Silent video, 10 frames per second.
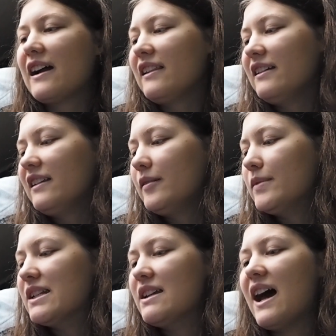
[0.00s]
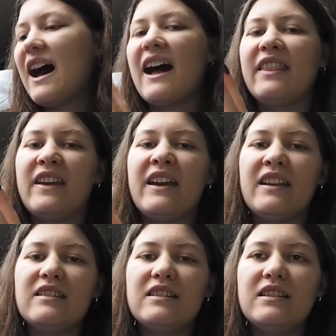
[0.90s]
a little bit
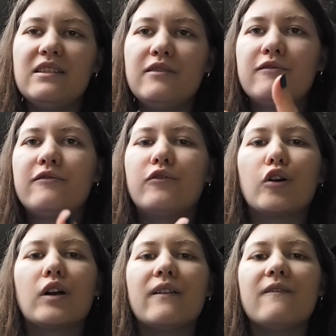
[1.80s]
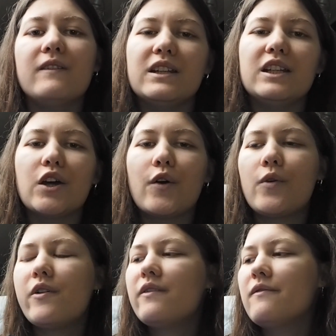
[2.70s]
unhandy for a video
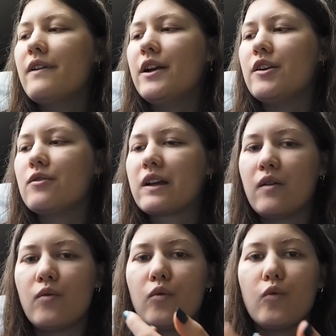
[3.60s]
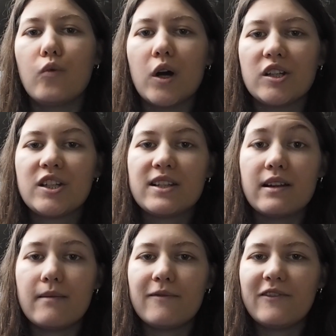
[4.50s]
where you can watch
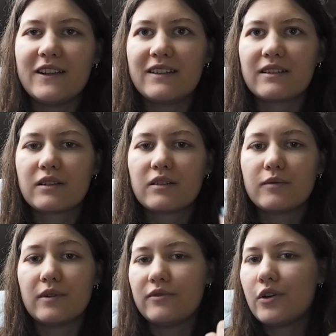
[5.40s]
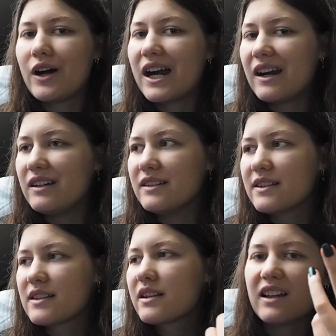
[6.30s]
something with your
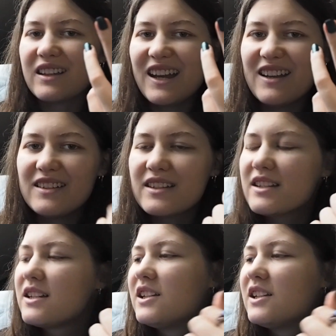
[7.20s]
eyes, I guess.